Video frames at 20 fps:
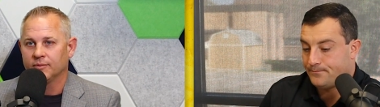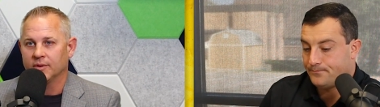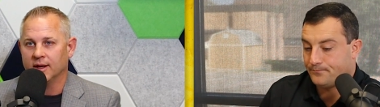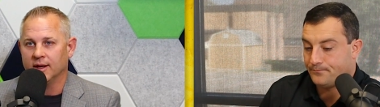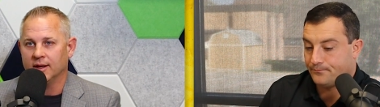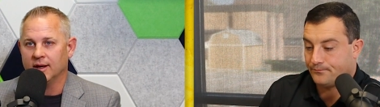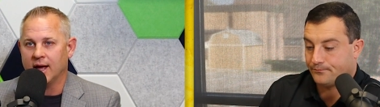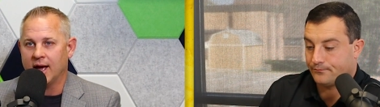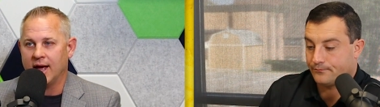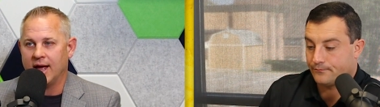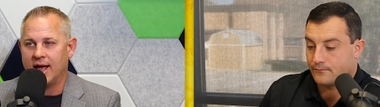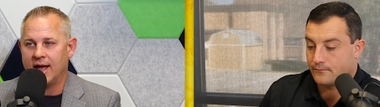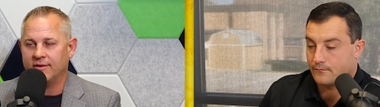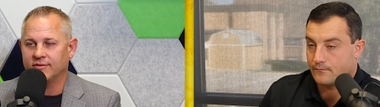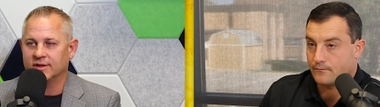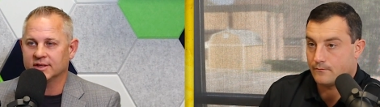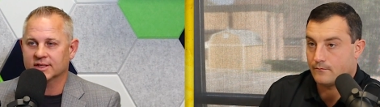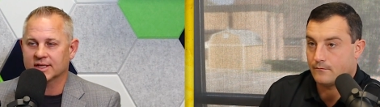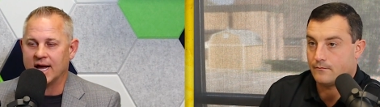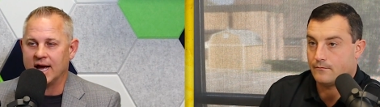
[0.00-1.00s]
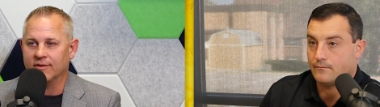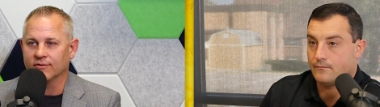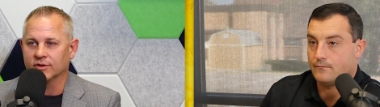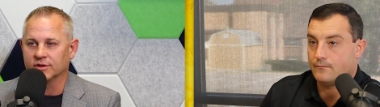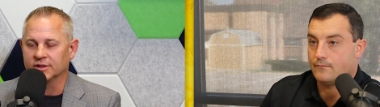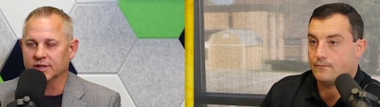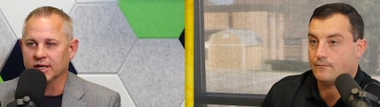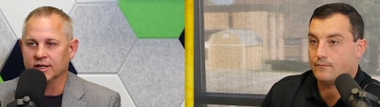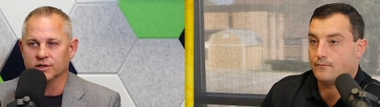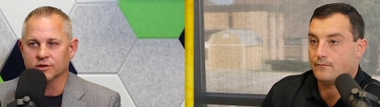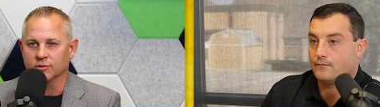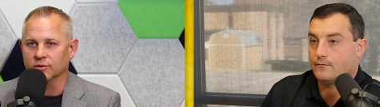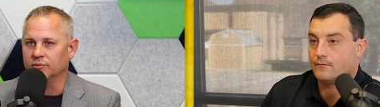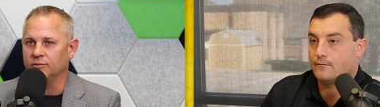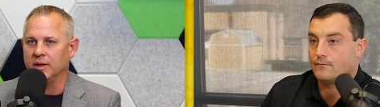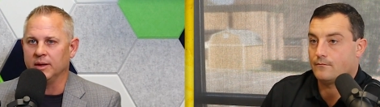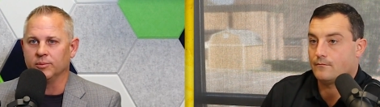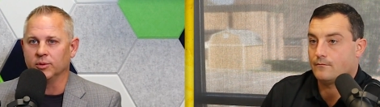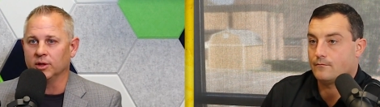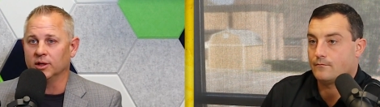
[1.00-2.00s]
Speaker 1: And I have this conversation with
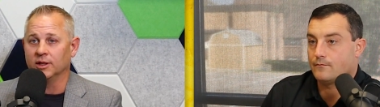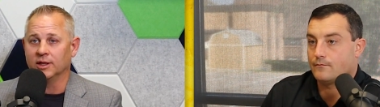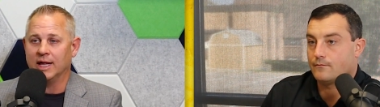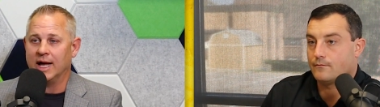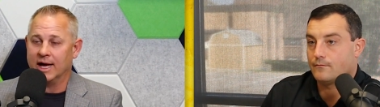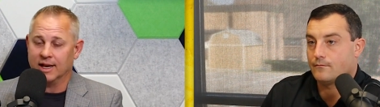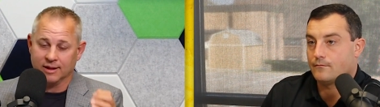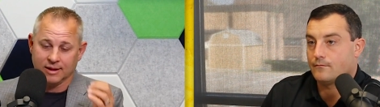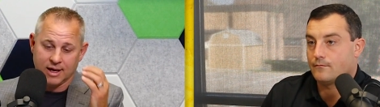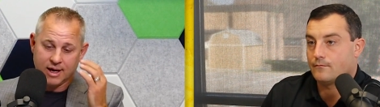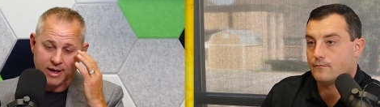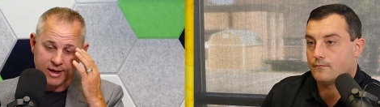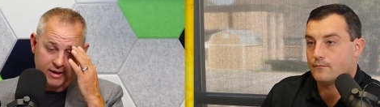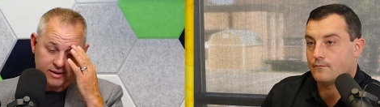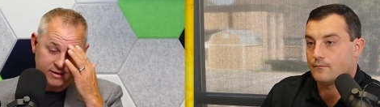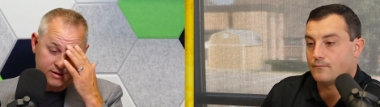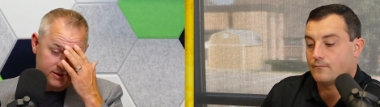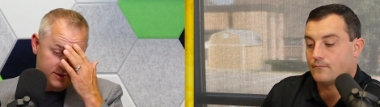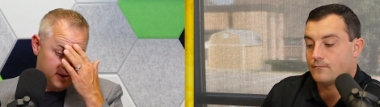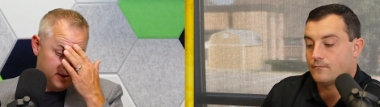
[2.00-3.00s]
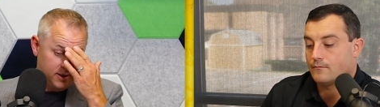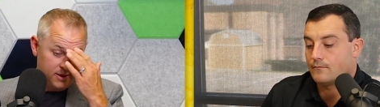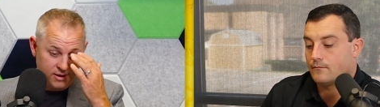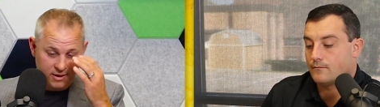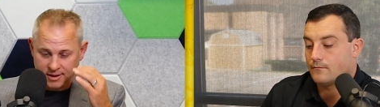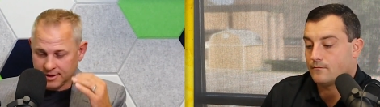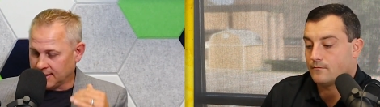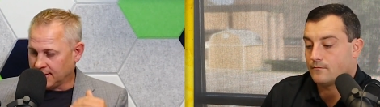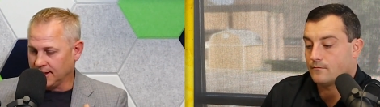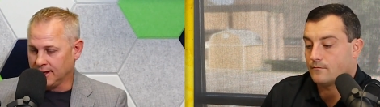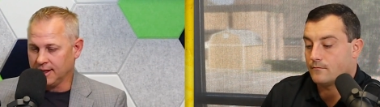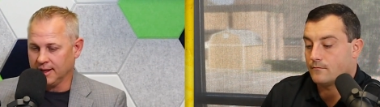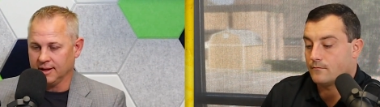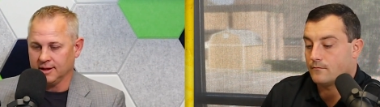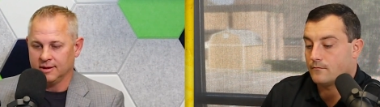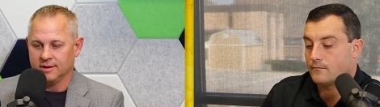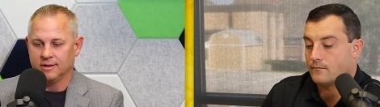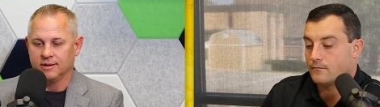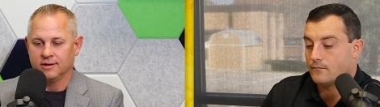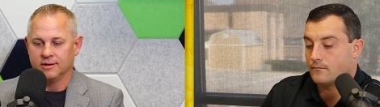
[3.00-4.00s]
people a lot, Elias,
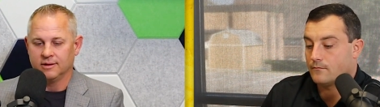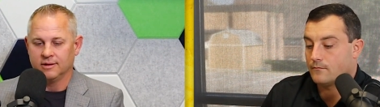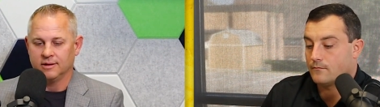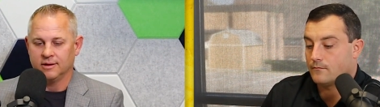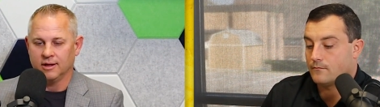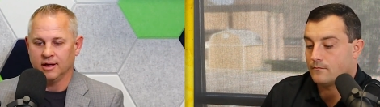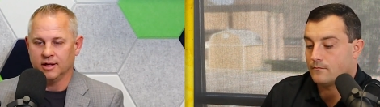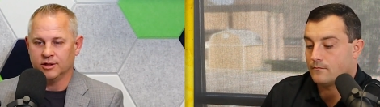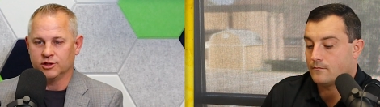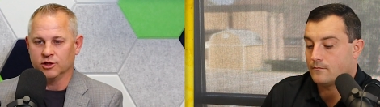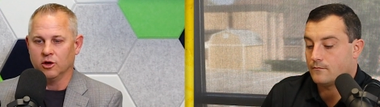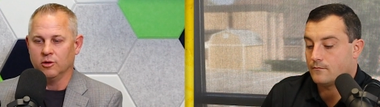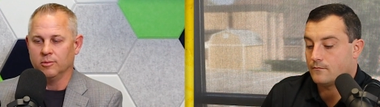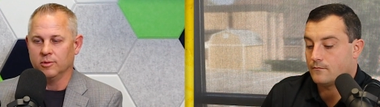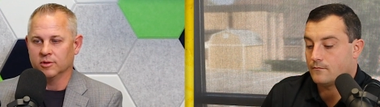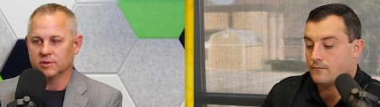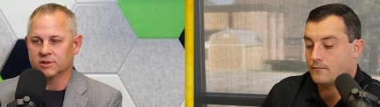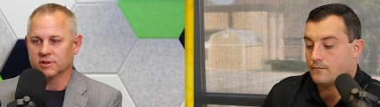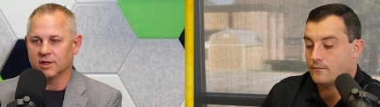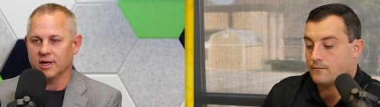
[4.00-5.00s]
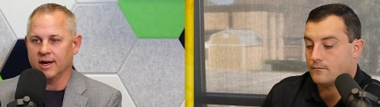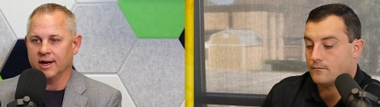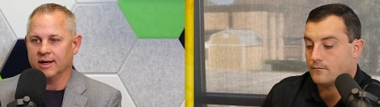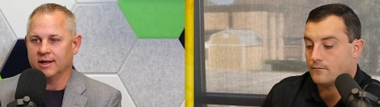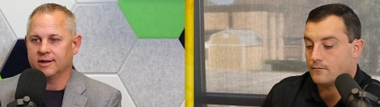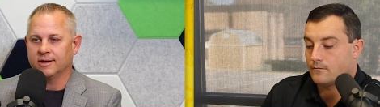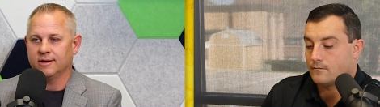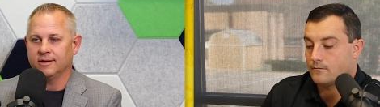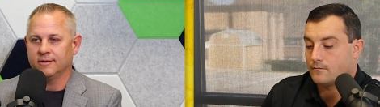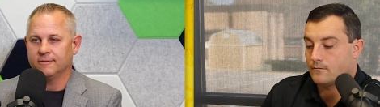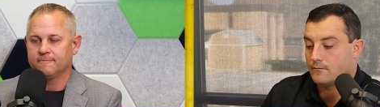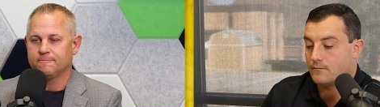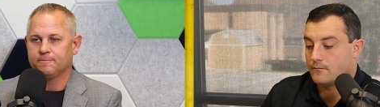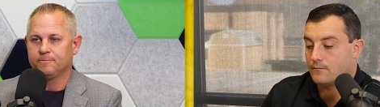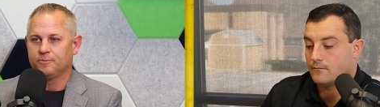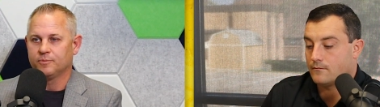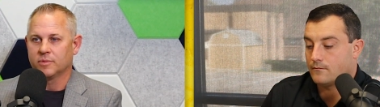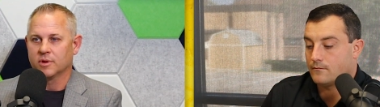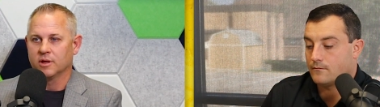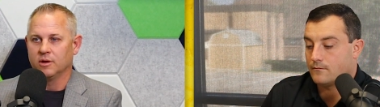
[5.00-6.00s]
and it's almost like
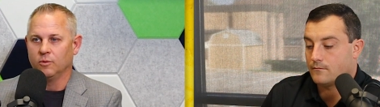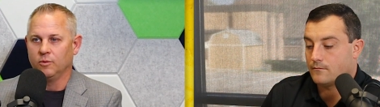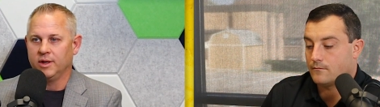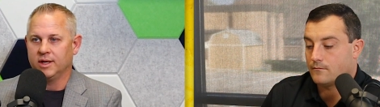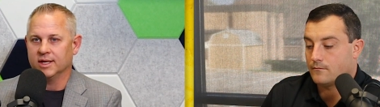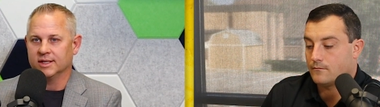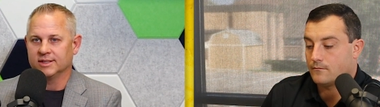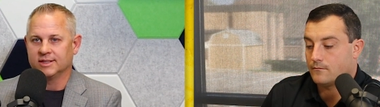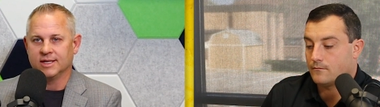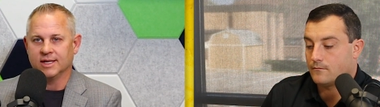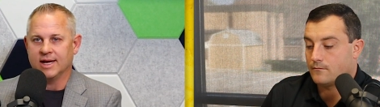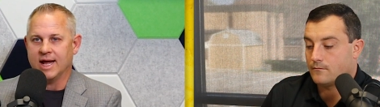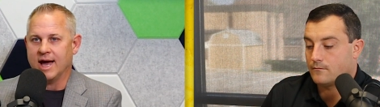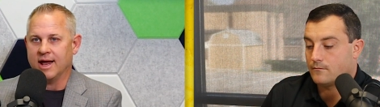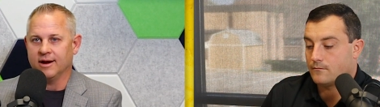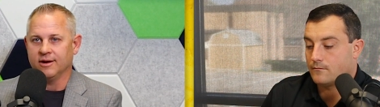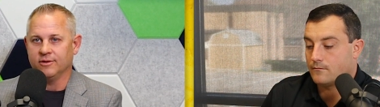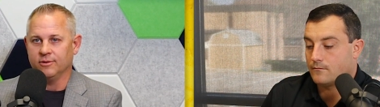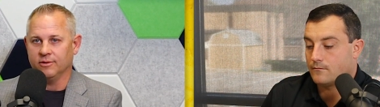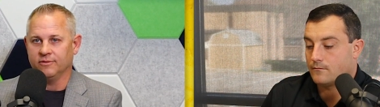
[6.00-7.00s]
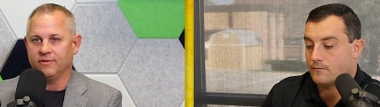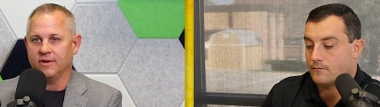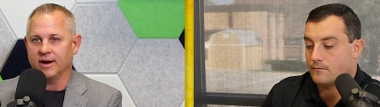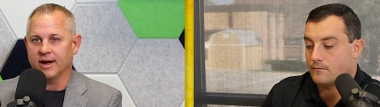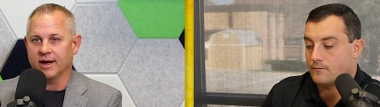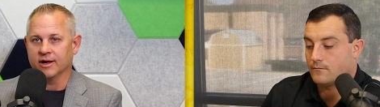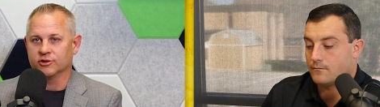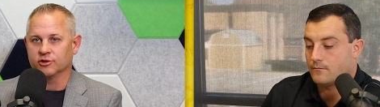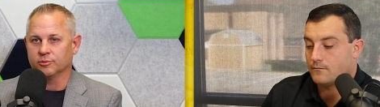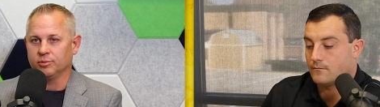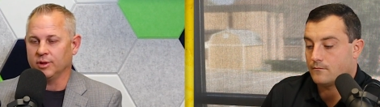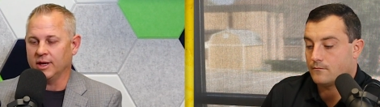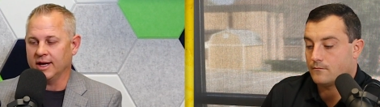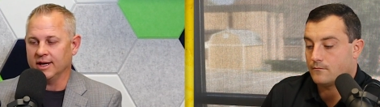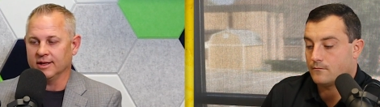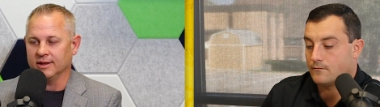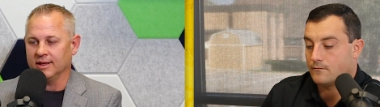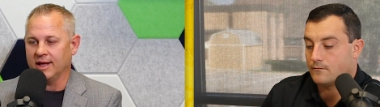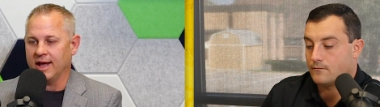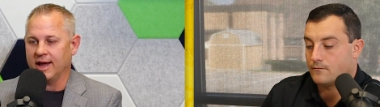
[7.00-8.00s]
we can sit down and do a financial
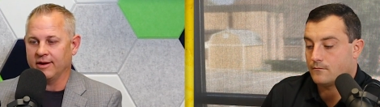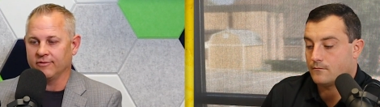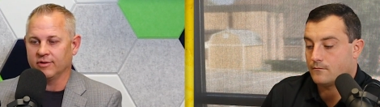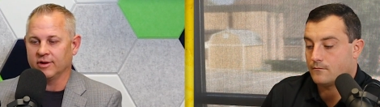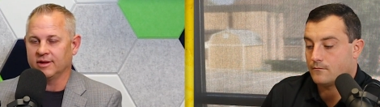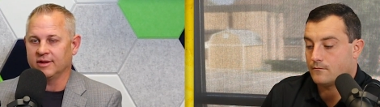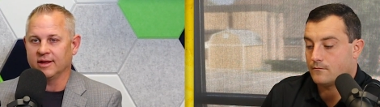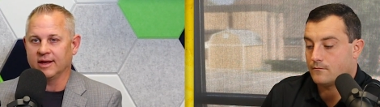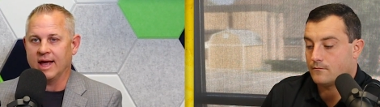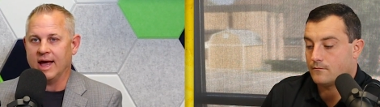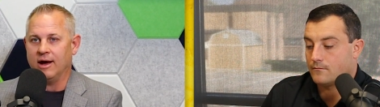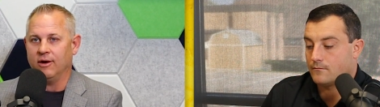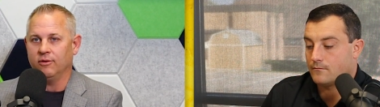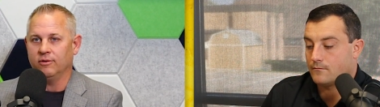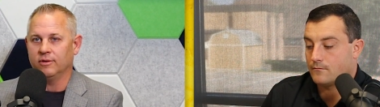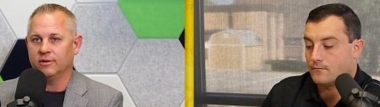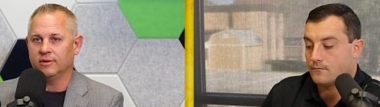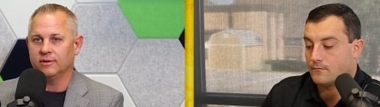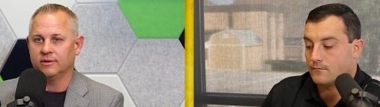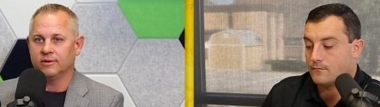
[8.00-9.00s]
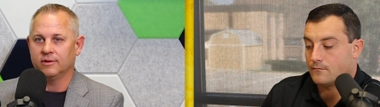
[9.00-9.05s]
plan and lay everything out,